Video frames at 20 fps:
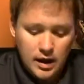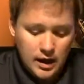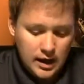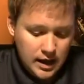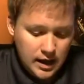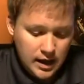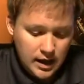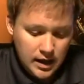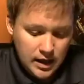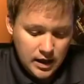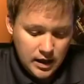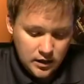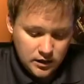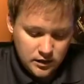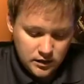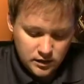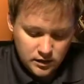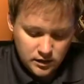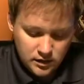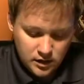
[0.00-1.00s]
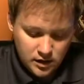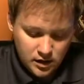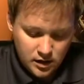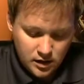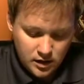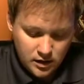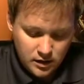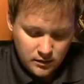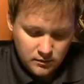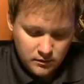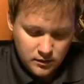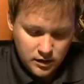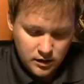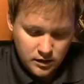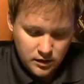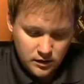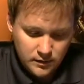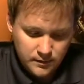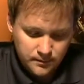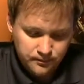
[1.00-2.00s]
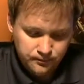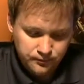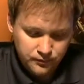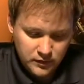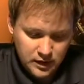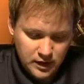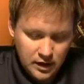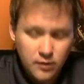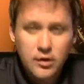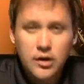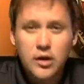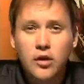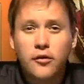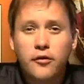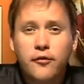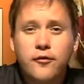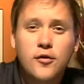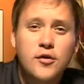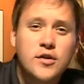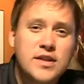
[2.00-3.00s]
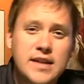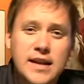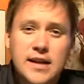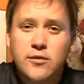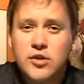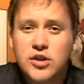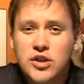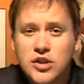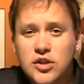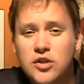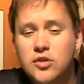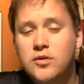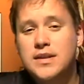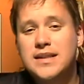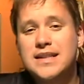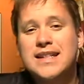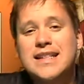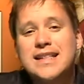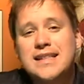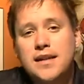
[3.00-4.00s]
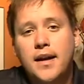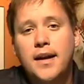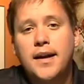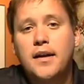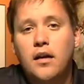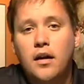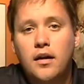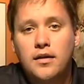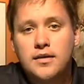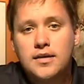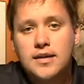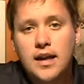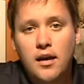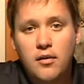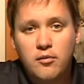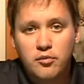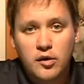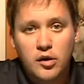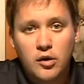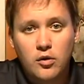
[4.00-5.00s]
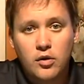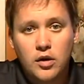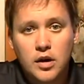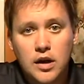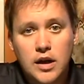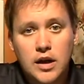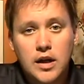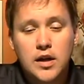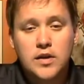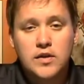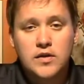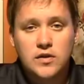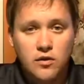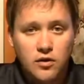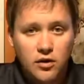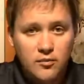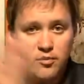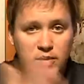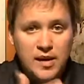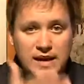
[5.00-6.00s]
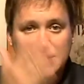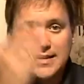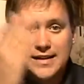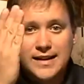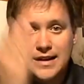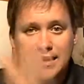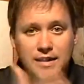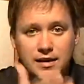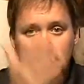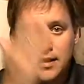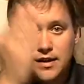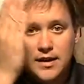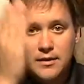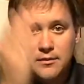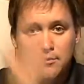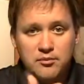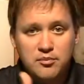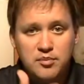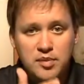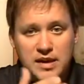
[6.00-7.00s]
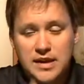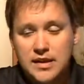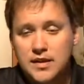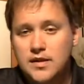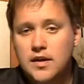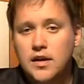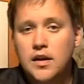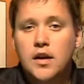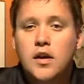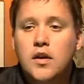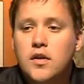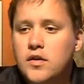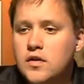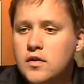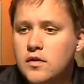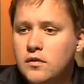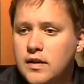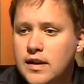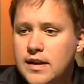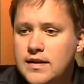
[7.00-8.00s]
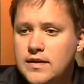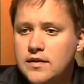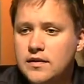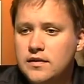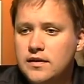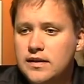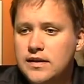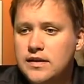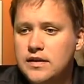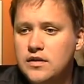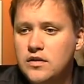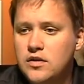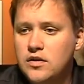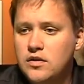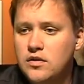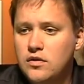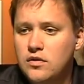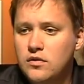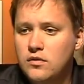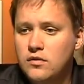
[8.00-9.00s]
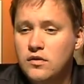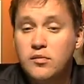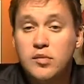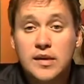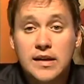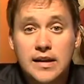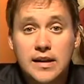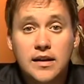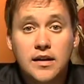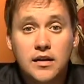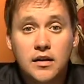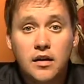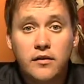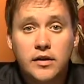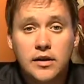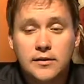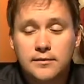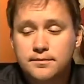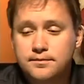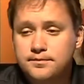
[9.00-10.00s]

And here we go. First thing we should do is decide on a tempo. So our basic beat. So let's listen to the beginning of it.